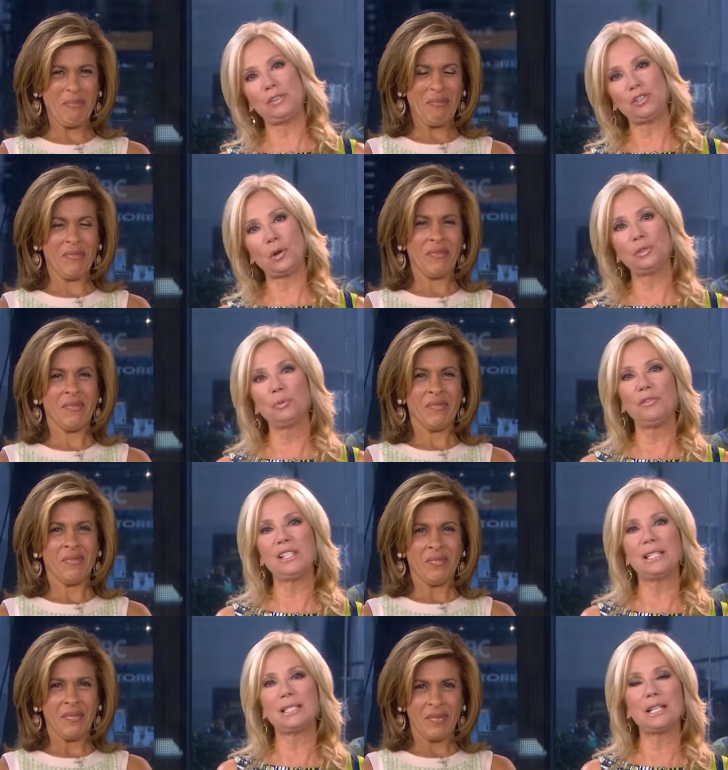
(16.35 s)
Speaker 1: TV shows,
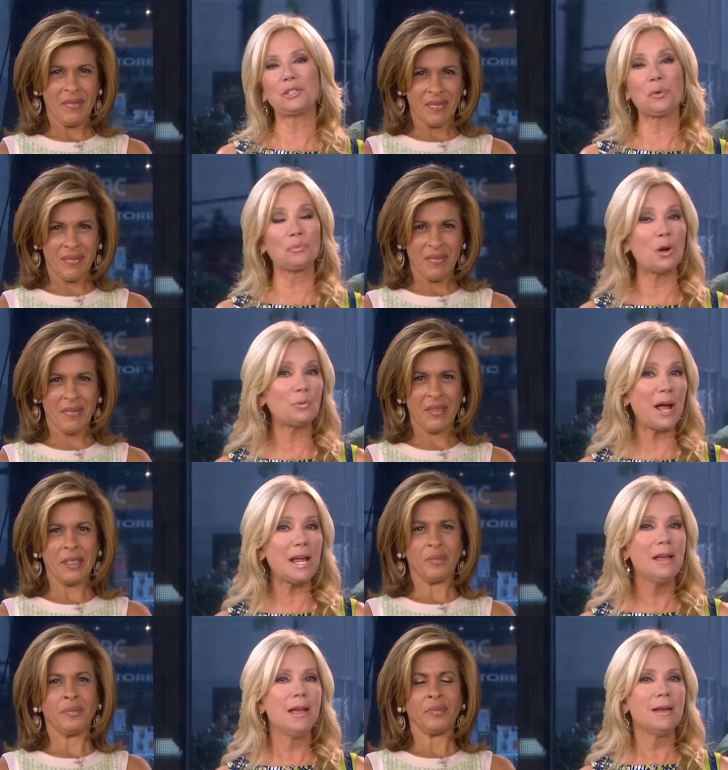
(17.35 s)
movies, and stints on
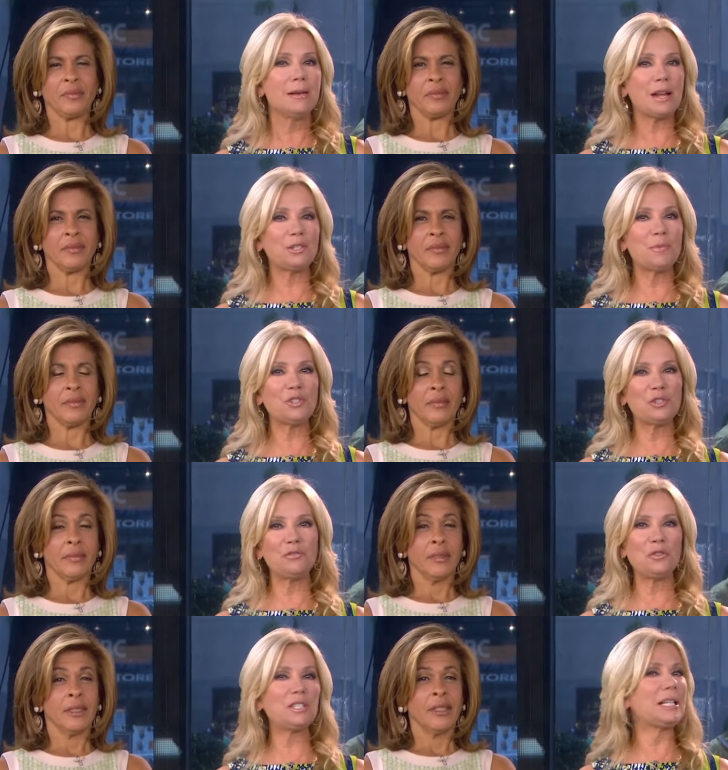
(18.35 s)
Broadway, not to
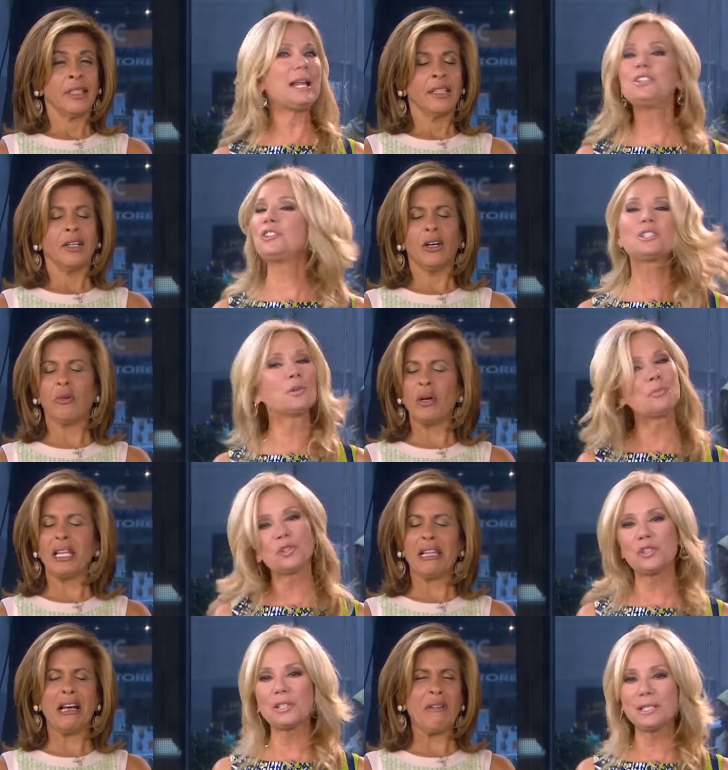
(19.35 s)
mention a few salacious oh,
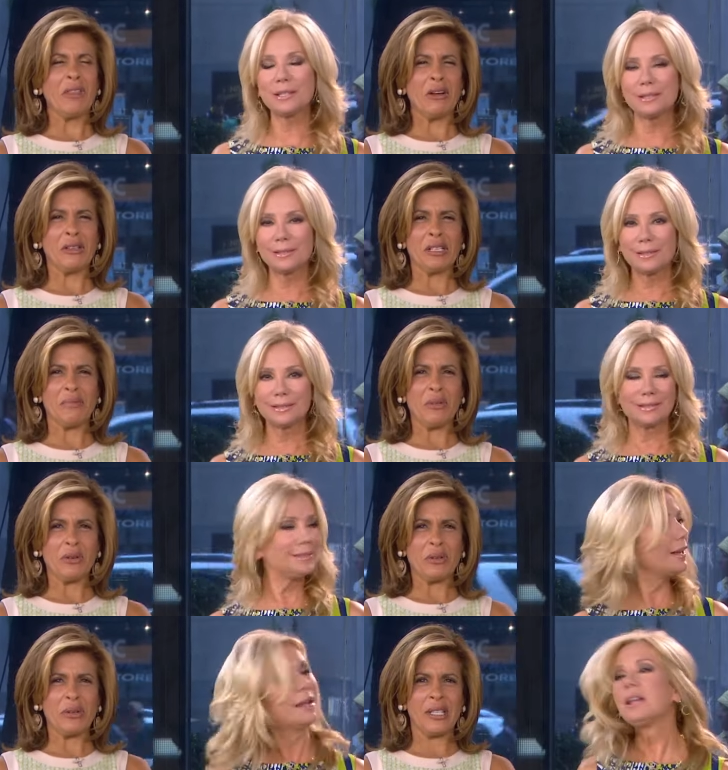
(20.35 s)
commercials. Oh, we love those
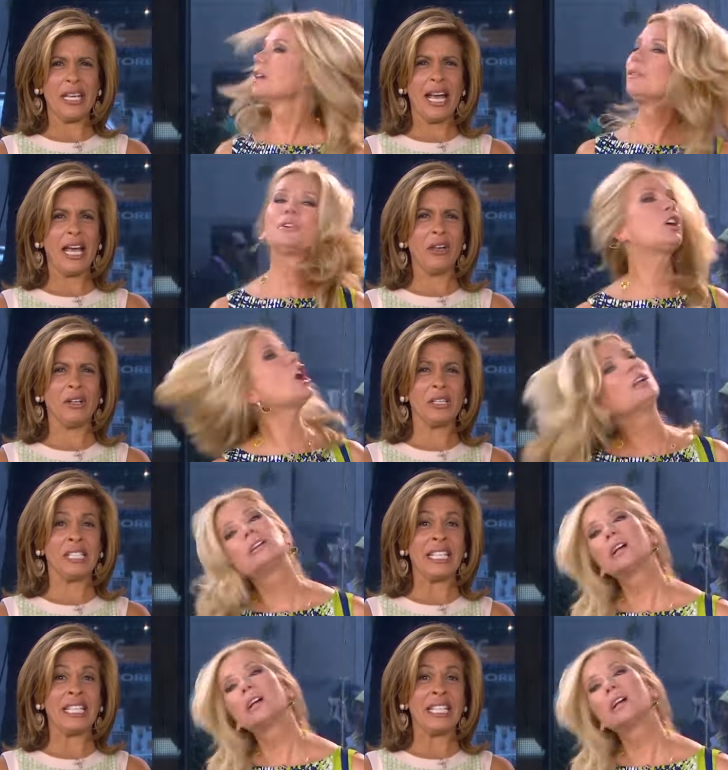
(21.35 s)
commercials. Thank yeah, you. you. can